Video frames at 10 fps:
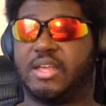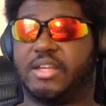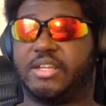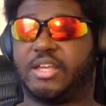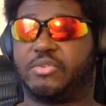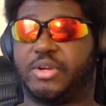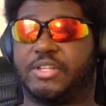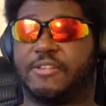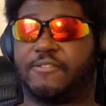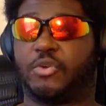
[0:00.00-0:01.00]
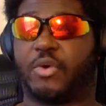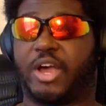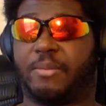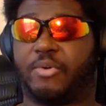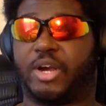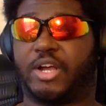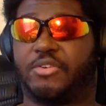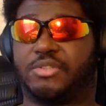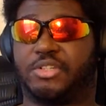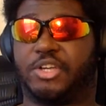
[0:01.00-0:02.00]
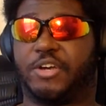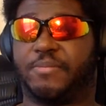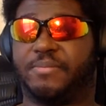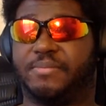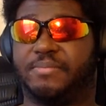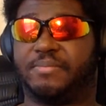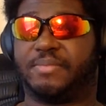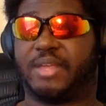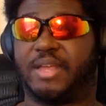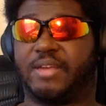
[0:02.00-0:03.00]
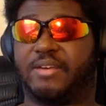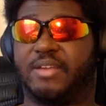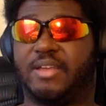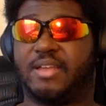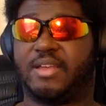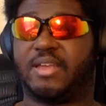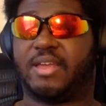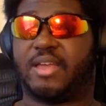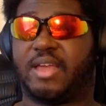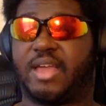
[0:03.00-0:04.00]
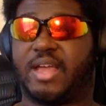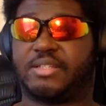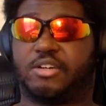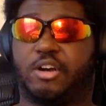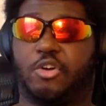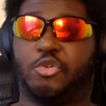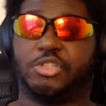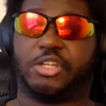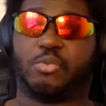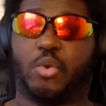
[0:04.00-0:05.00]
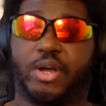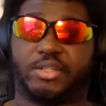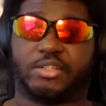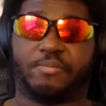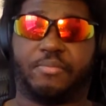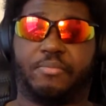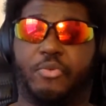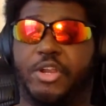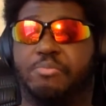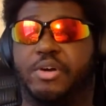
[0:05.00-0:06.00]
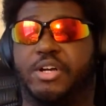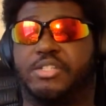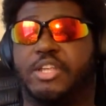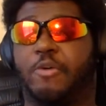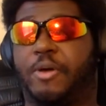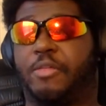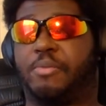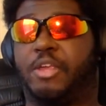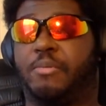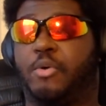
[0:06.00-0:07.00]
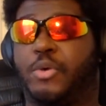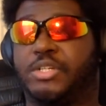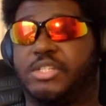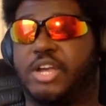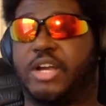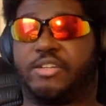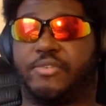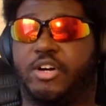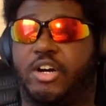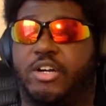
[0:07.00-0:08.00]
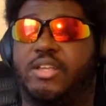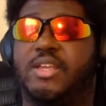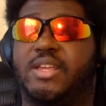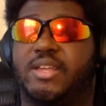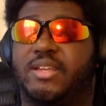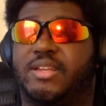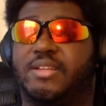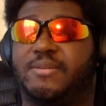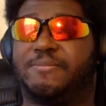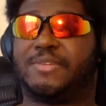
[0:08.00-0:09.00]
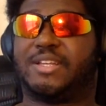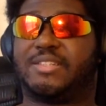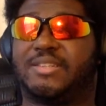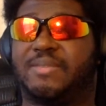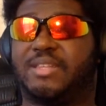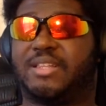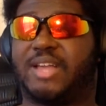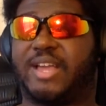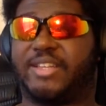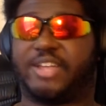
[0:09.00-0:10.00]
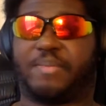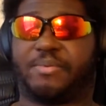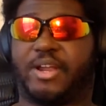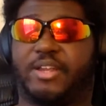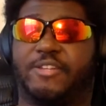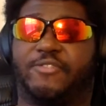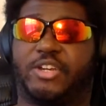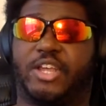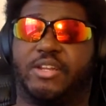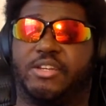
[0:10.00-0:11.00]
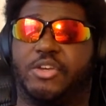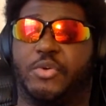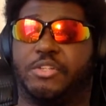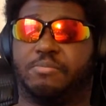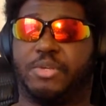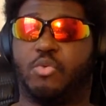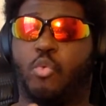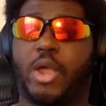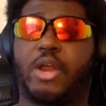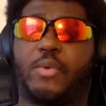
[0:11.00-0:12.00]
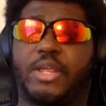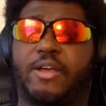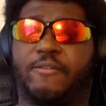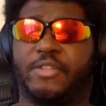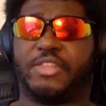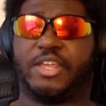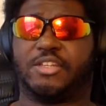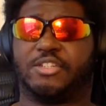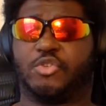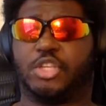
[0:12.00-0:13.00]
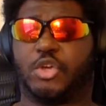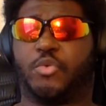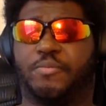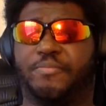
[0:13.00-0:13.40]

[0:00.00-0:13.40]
it does raise a few eyebrows, you know. And as a girl who just wants to read books and help out people, which is kindness of her heart, it's something that a lot of these protagonists forget to do, is be wary of the things you do.